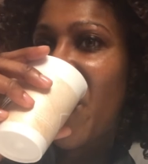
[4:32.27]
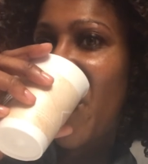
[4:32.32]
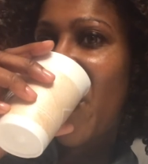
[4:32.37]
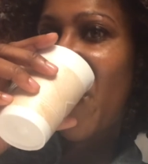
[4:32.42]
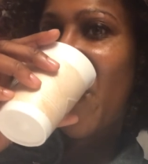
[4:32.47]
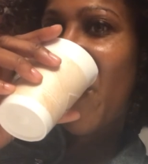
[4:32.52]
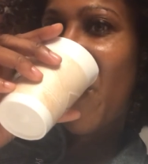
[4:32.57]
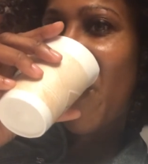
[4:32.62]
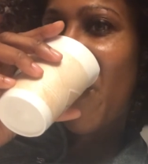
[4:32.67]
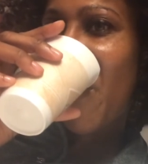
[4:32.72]

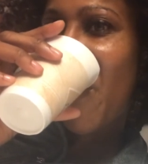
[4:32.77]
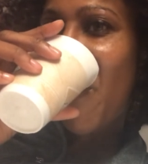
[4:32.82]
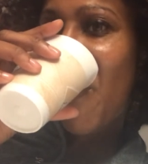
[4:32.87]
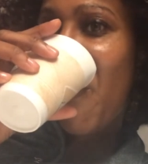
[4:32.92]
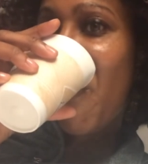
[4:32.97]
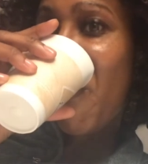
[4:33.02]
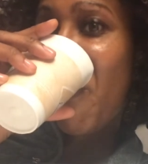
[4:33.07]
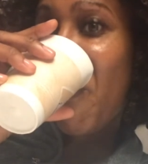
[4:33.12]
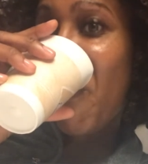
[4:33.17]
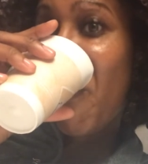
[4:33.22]

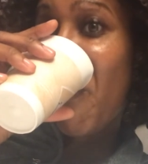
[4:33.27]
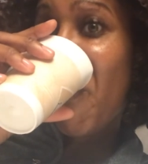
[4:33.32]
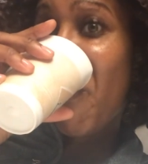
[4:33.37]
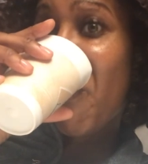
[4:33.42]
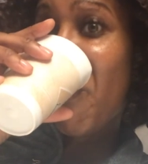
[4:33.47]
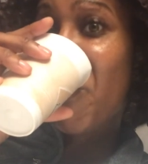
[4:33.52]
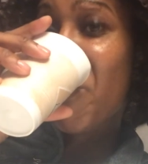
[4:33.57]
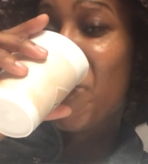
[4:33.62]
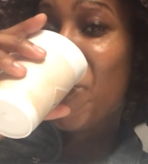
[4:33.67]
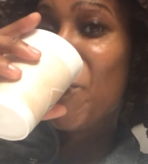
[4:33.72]

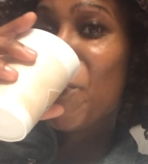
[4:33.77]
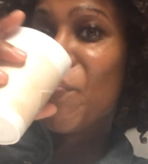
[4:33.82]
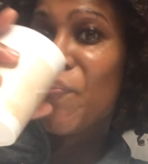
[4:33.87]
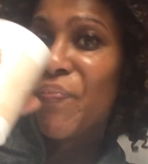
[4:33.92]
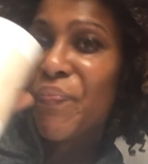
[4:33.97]
Nobody speaks.